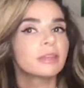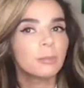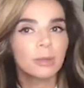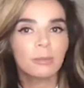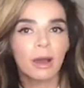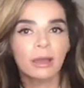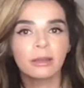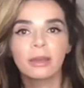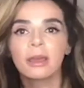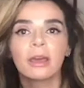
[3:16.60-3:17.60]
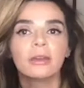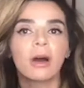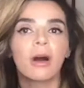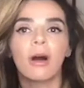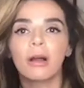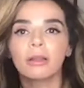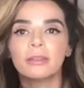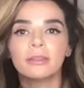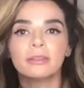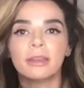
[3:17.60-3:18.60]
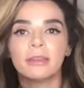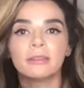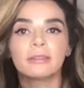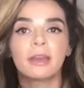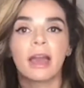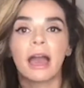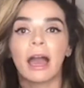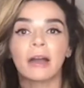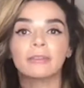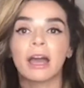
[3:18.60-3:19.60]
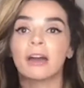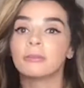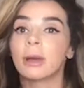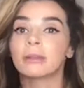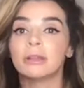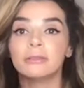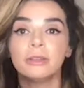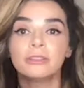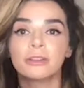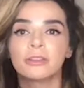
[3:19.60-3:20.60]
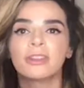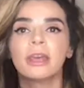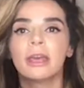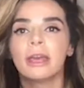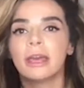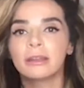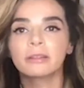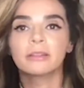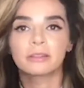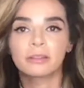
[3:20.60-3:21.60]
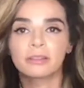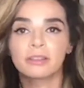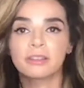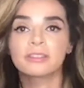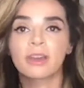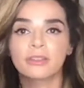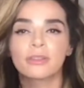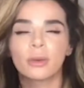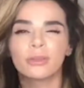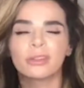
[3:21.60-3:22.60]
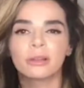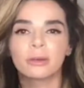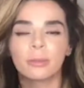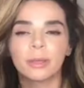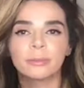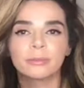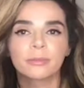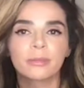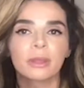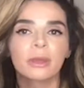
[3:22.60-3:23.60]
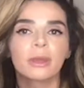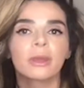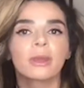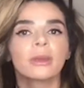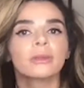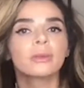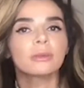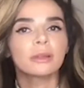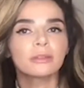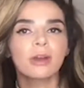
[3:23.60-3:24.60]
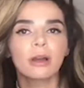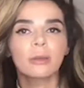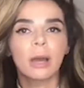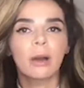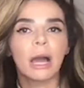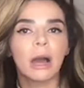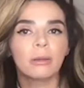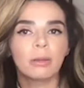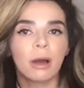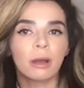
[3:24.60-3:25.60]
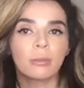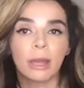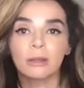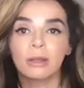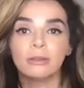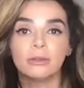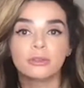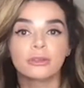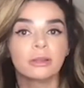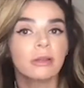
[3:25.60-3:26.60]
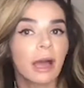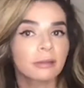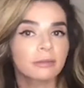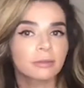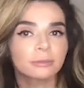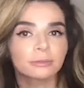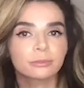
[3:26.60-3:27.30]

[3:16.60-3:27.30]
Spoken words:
Keep in mind, not all of these days have to have migraine features, and I'll discuss those in a little bit. So let's talk about how long migraines usually last.